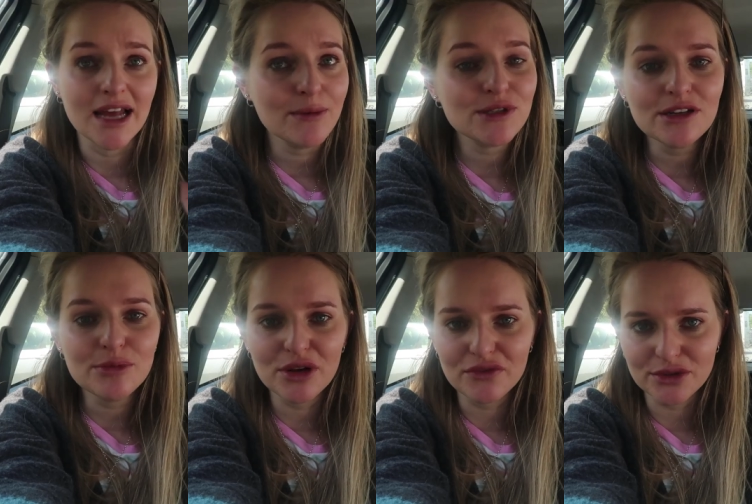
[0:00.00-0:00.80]
an
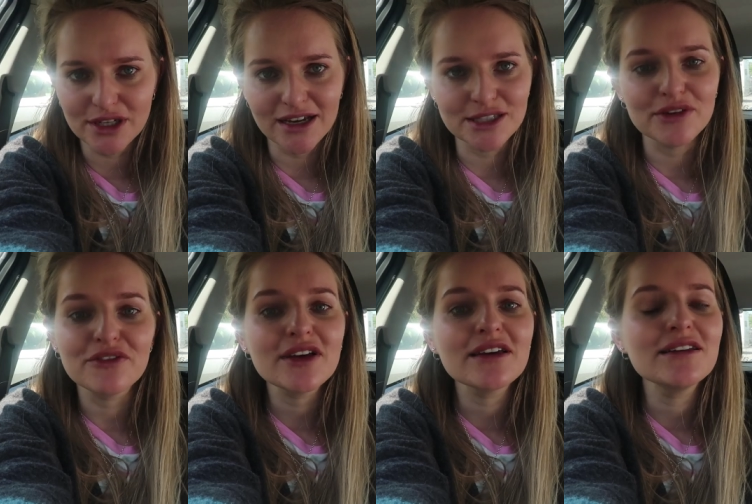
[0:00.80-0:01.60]
absolutely beautiful day so we
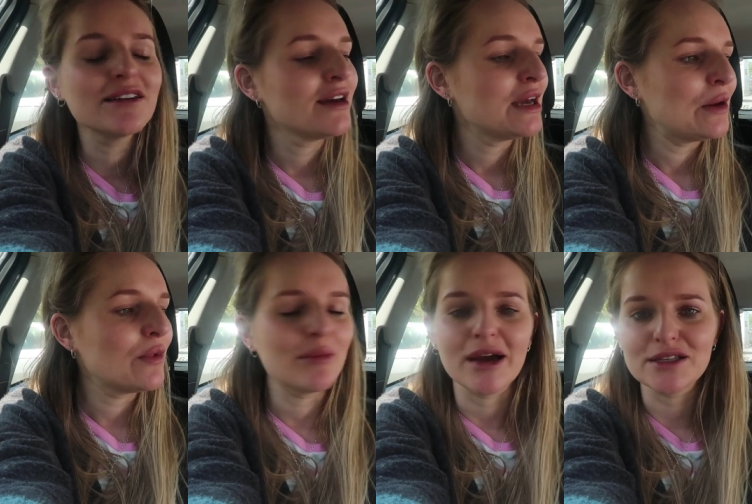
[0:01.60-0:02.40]
figured
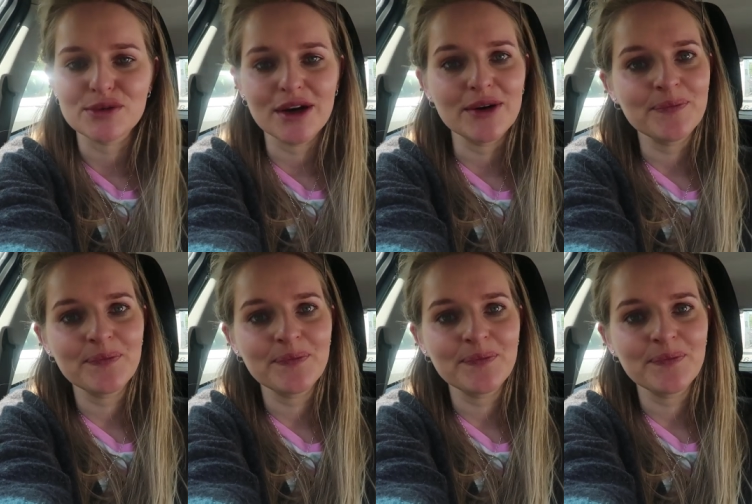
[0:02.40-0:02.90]
we may as well.